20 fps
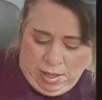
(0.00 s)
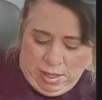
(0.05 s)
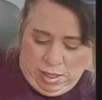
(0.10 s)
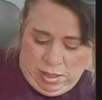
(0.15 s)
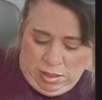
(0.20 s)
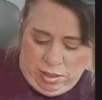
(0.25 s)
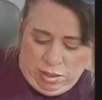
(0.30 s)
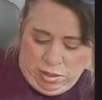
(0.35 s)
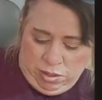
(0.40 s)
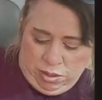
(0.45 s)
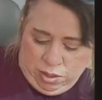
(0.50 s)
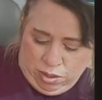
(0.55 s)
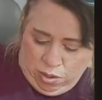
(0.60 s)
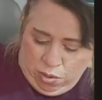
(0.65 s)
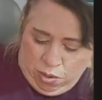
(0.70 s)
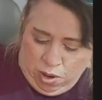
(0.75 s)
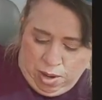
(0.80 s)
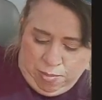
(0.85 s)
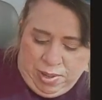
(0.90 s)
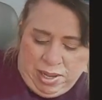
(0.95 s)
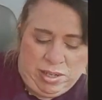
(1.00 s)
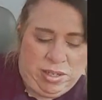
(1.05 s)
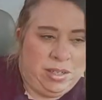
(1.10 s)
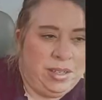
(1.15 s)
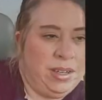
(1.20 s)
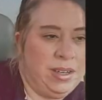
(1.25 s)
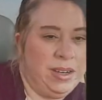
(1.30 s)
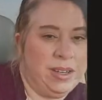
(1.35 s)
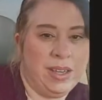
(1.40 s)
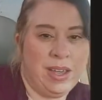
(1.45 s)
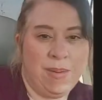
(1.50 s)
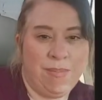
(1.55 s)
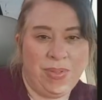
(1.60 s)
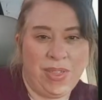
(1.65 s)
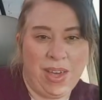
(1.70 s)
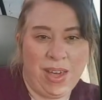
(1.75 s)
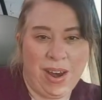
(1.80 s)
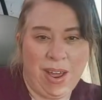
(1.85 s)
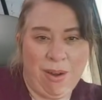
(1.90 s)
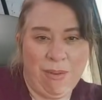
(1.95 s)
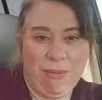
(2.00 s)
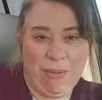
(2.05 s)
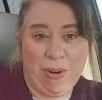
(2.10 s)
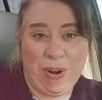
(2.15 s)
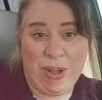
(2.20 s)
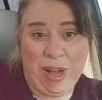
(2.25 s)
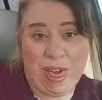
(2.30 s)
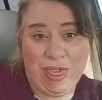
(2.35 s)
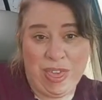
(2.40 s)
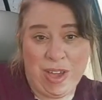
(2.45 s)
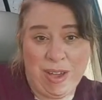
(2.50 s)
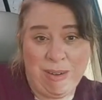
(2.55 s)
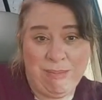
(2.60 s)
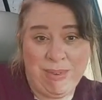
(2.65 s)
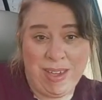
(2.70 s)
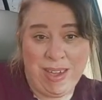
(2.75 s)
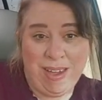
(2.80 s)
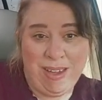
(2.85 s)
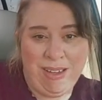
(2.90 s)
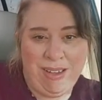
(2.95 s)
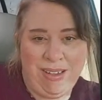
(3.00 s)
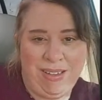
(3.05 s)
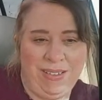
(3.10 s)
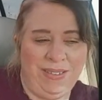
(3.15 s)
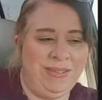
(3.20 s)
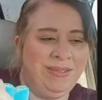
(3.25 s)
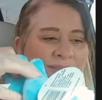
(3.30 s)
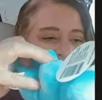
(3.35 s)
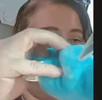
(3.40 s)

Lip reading: Easter decor. I'm actually going to keep that out for a thumbnail.